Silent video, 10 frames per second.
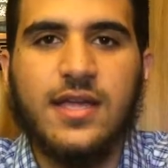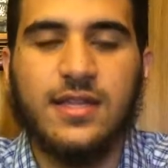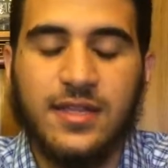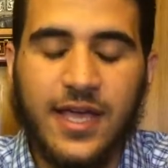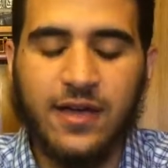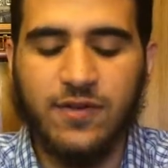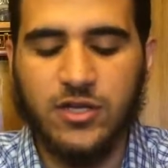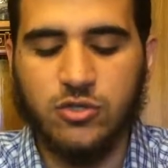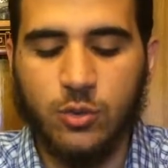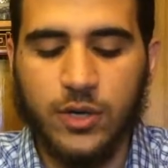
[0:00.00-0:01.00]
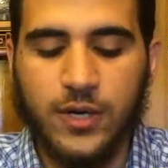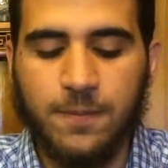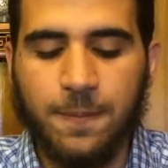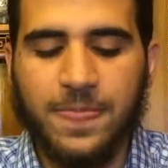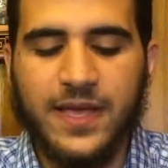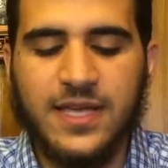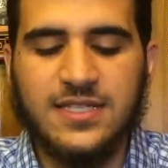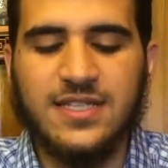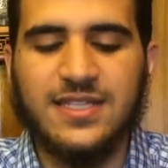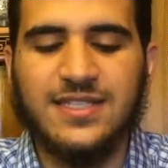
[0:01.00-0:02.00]
The day of Ashura
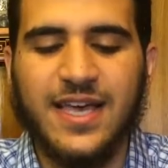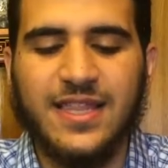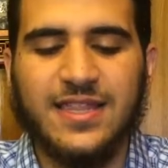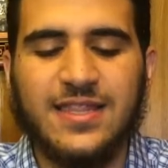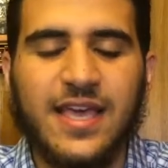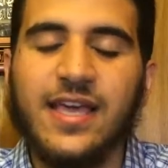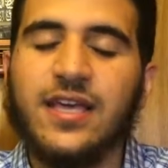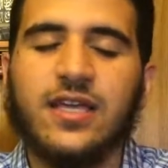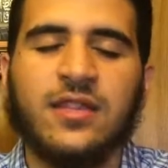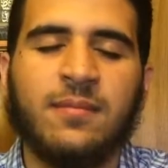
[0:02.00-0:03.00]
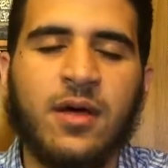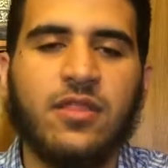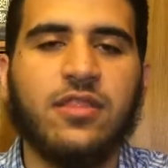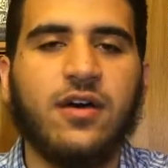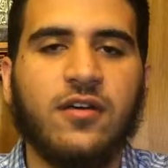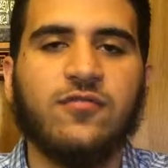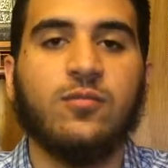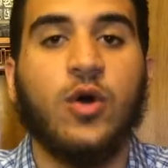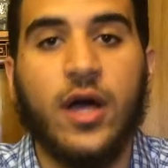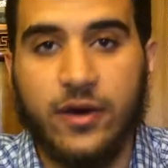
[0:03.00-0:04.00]
is the 10th day in the month of
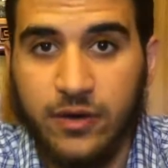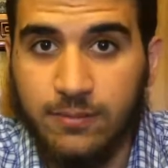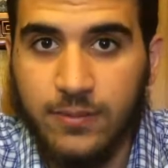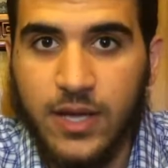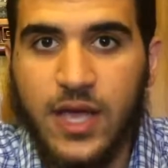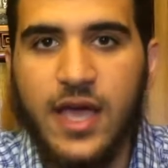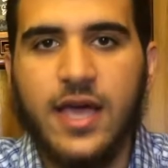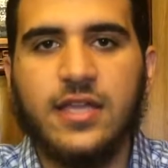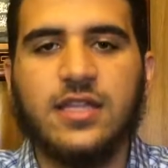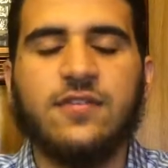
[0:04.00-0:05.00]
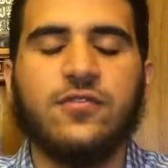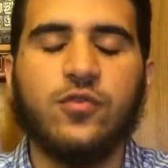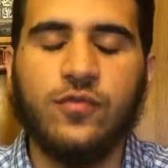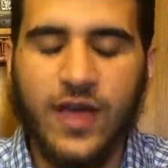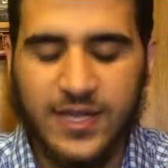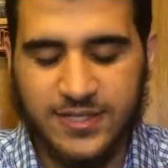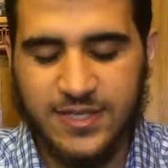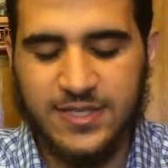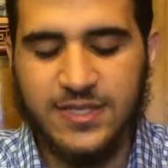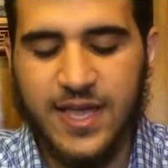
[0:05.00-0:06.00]
Muharram. And if you fast
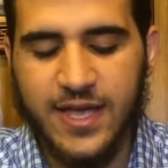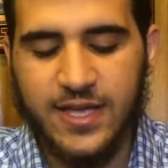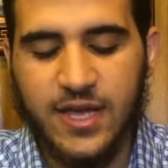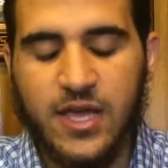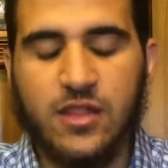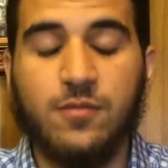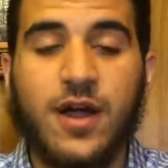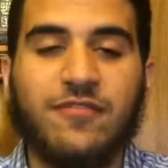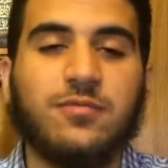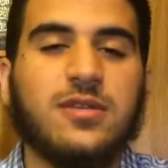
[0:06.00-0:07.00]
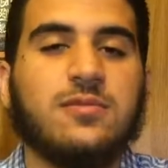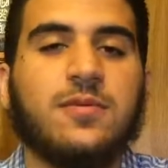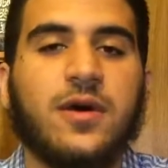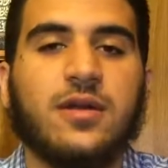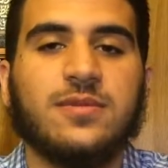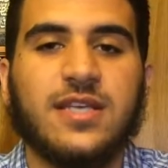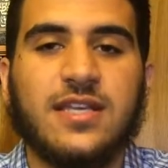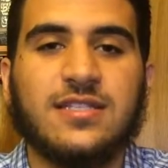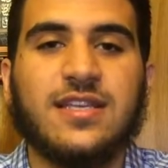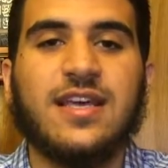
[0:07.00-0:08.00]
this day, the Prophet, peace be upon him,
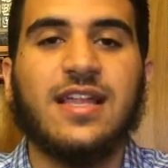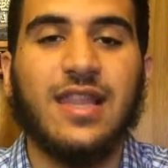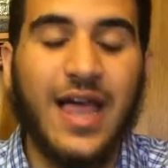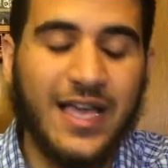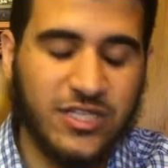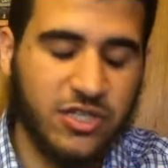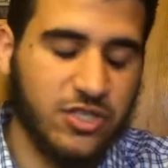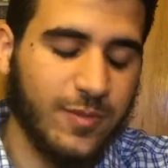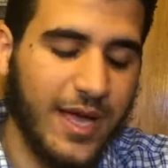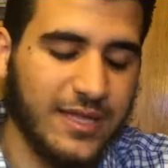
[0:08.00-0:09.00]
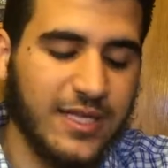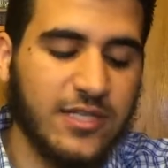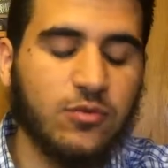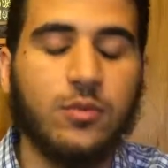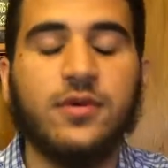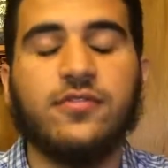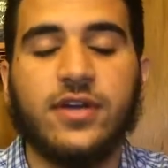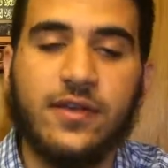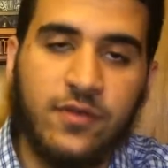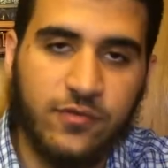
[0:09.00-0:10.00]
says, last year's bad deeds will be
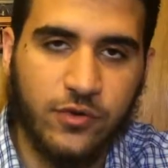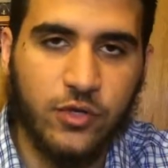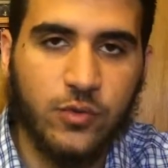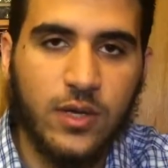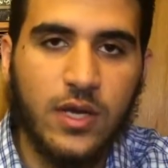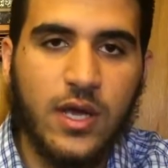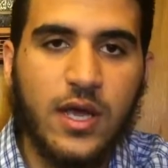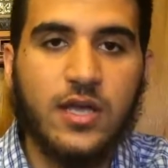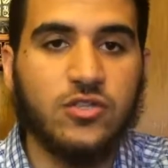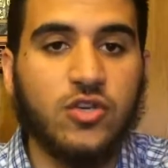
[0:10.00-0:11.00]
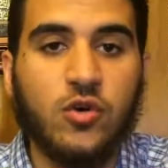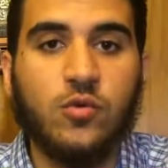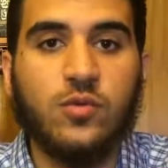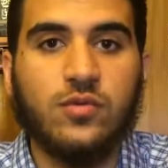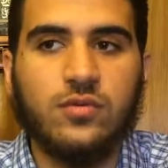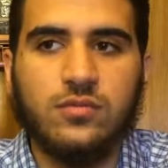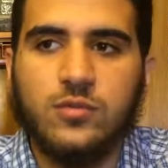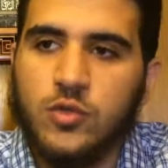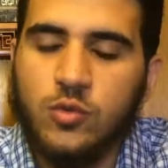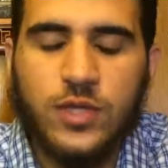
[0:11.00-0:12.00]
forgiven for you. So
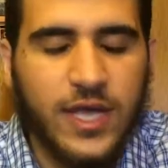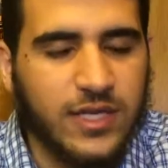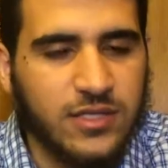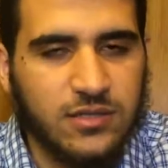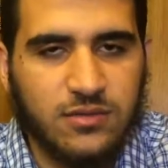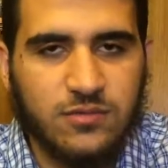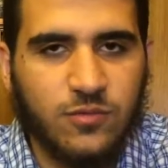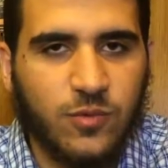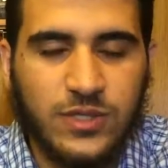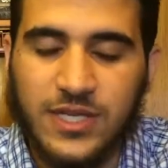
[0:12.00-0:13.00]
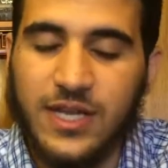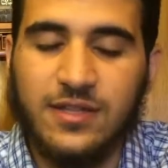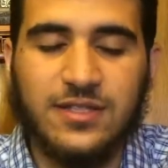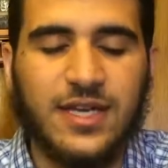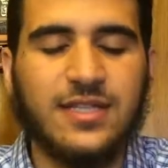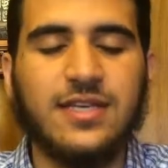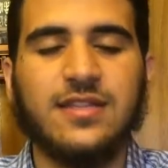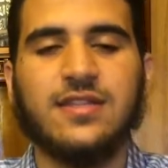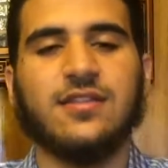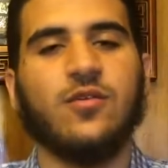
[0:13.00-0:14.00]
2 days, once again in this
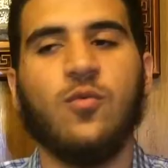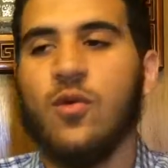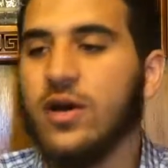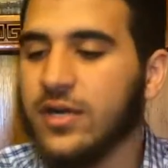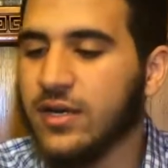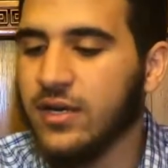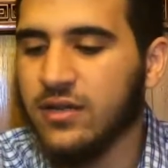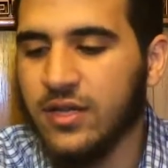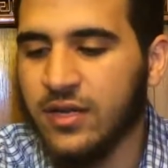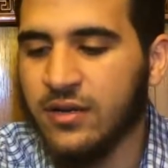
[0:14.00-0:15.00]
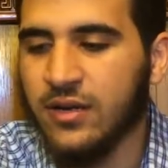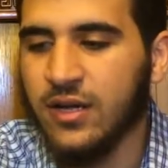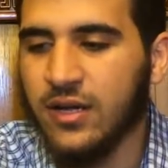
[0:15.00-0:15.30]
hadith, one in